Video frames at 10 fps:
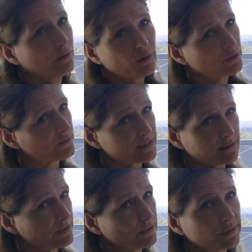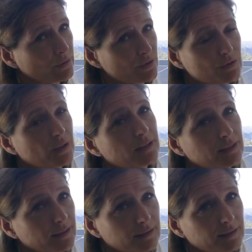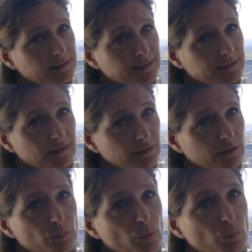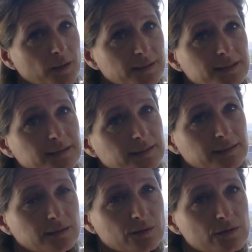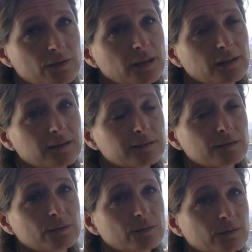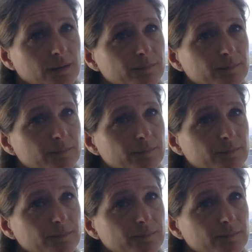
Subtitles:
a lot of center in Australia. It's #1 disease in Australia. So.